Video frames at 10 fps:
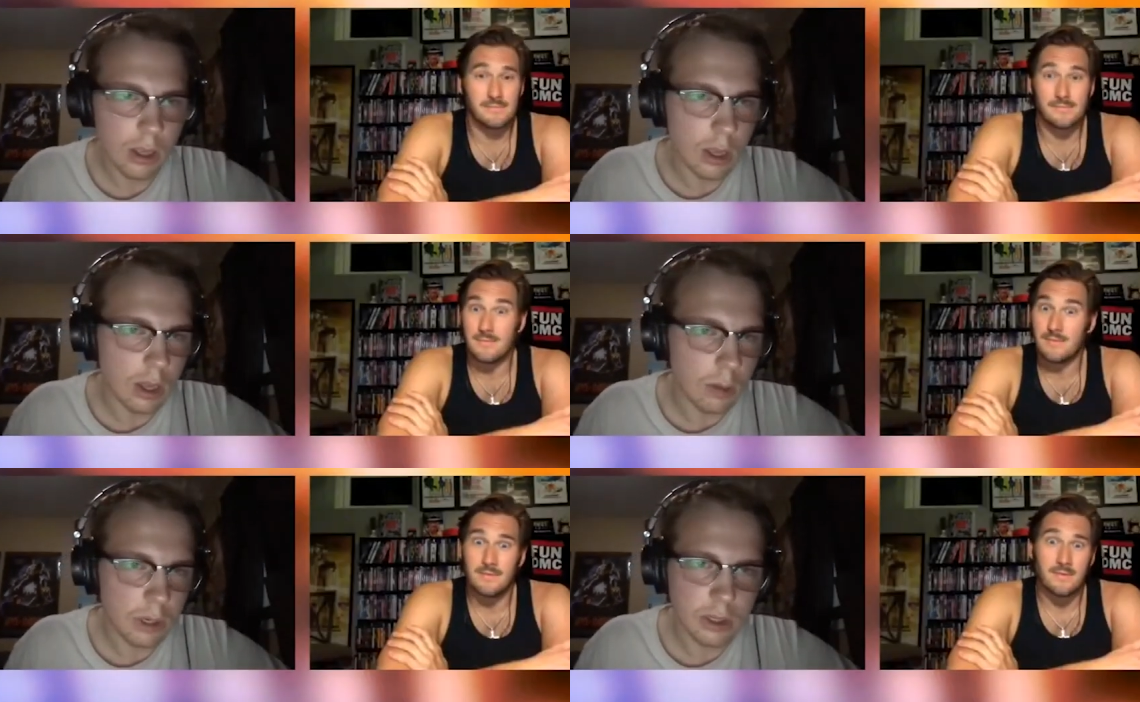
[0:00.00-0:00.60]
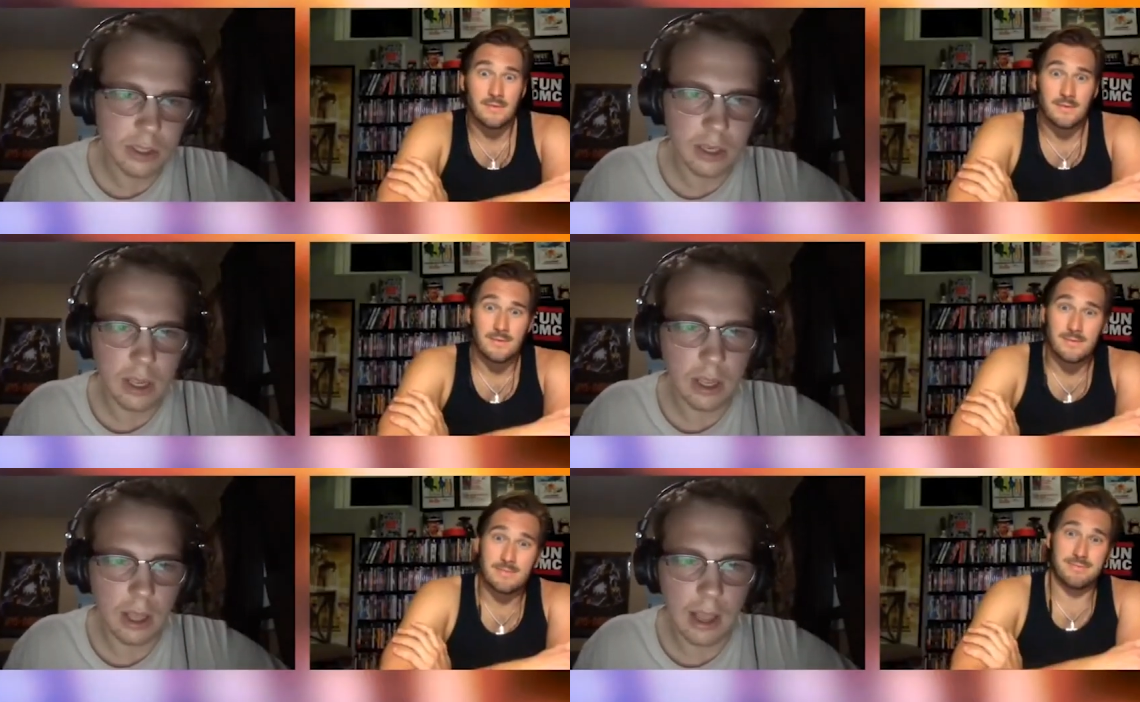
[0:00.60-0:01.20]
Speaker 1: uh, winner
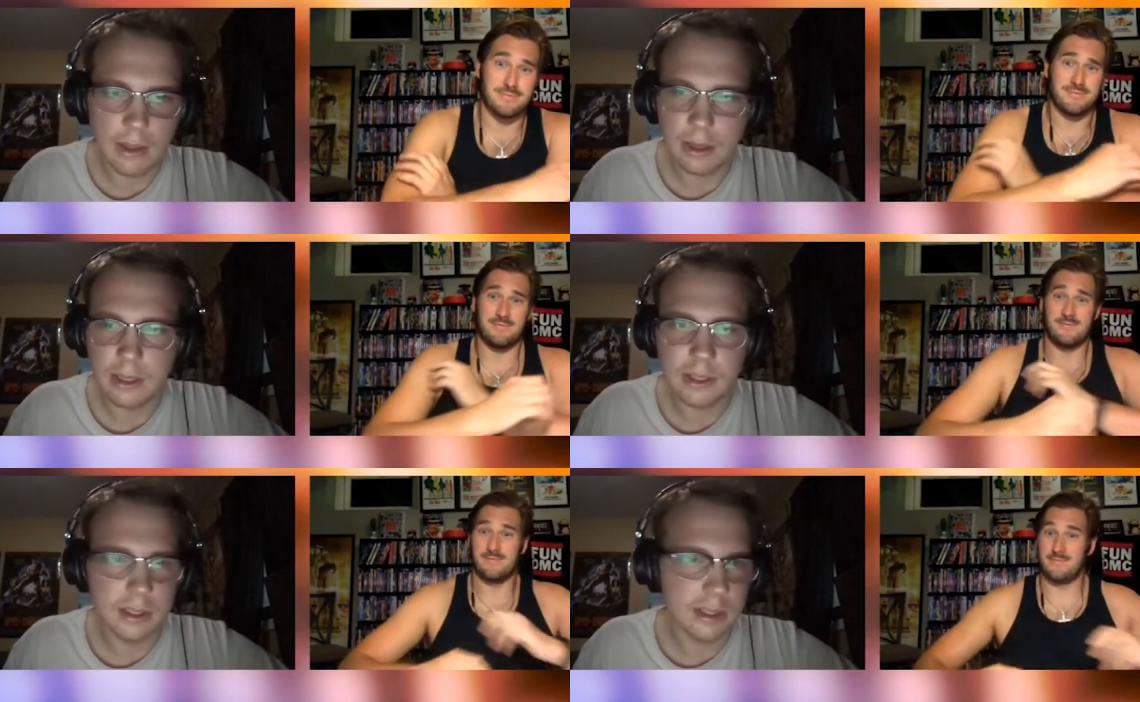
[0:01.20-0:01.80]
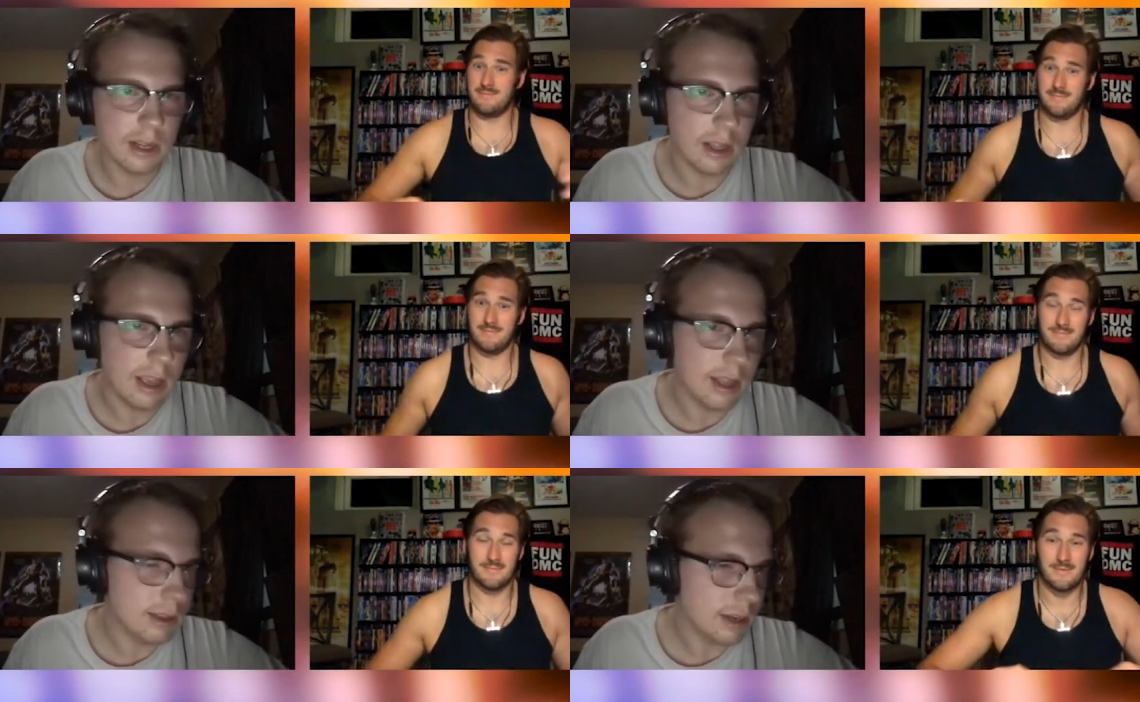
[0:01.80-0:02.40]
today, Anthony Tisdall.
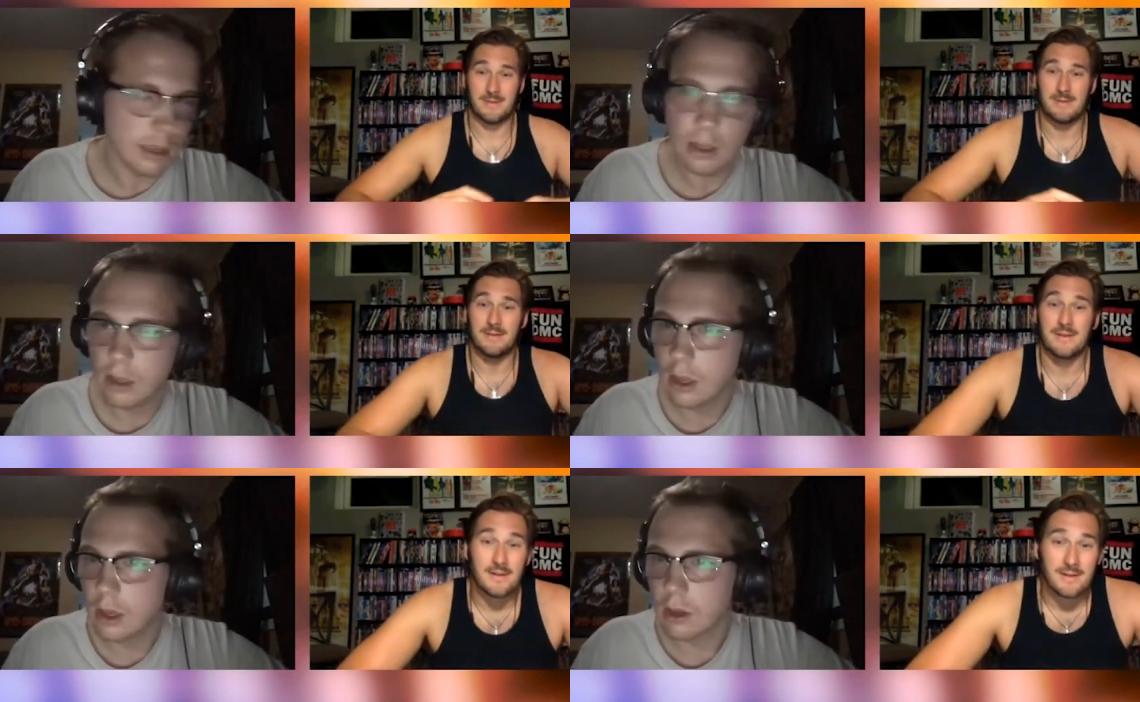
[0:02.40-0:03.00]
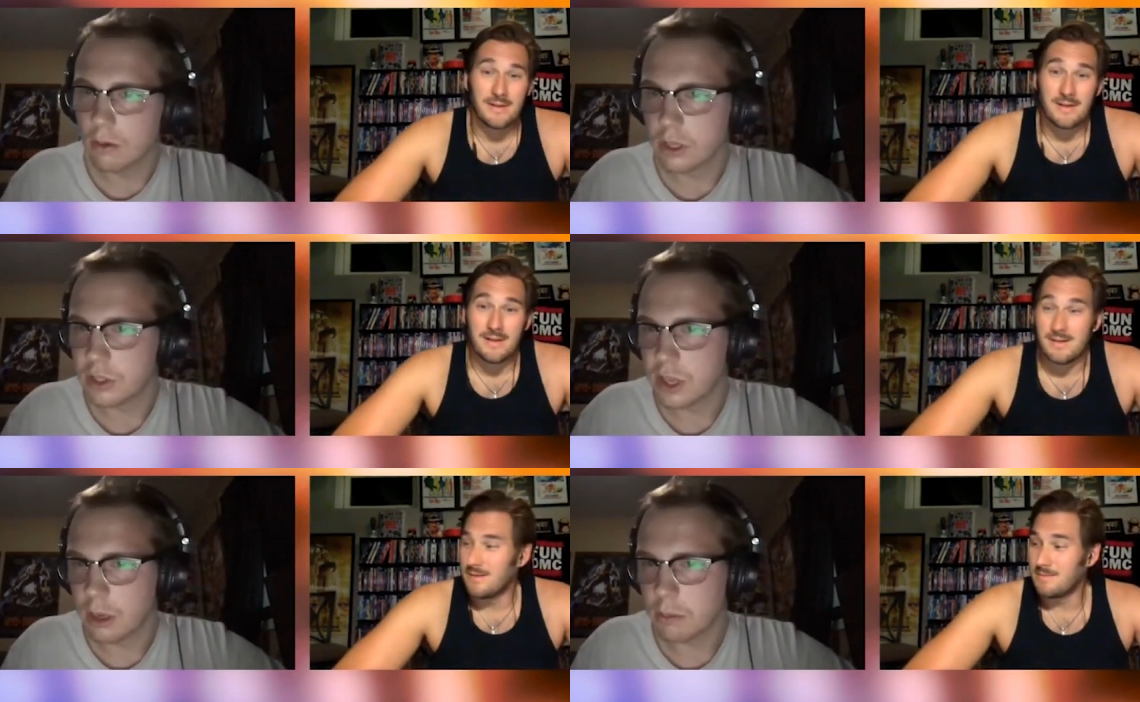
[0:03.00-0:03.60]
Anthony, really
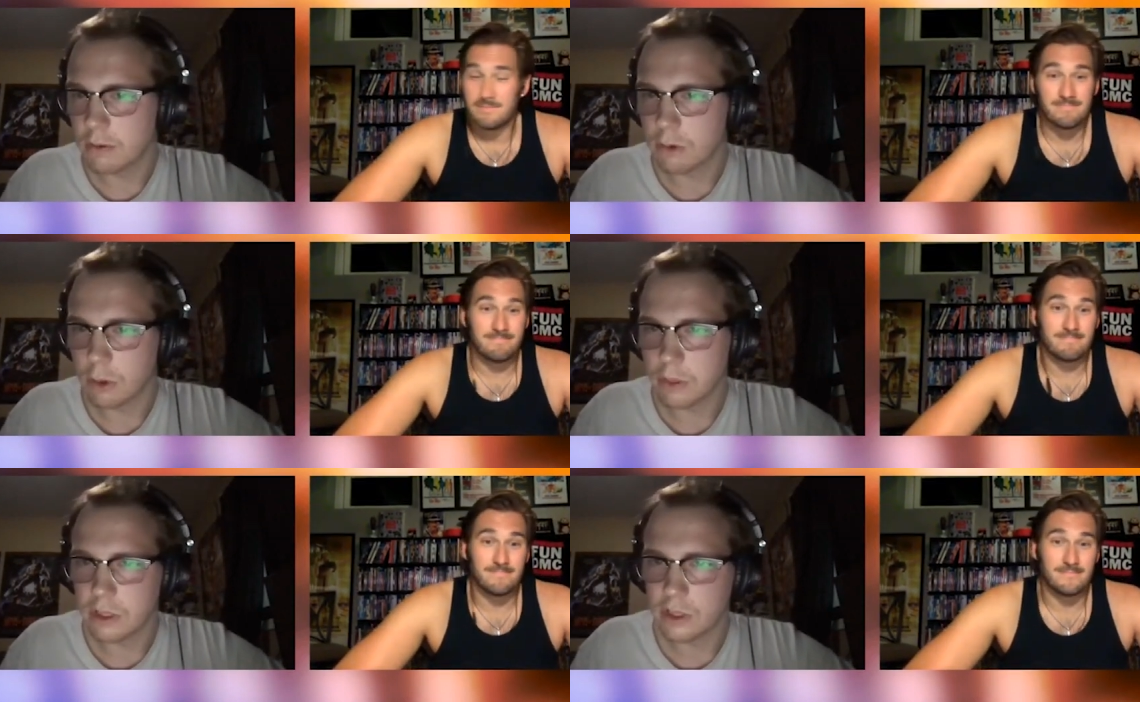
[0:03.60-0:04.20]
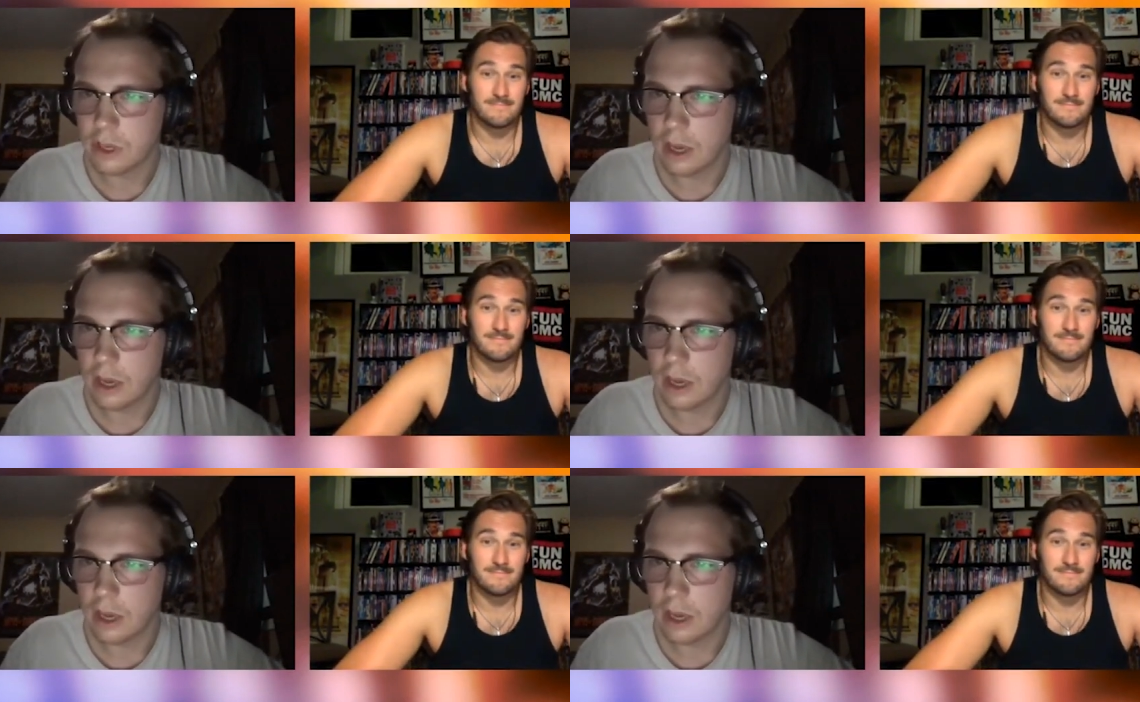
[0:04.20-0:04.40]
solid performance.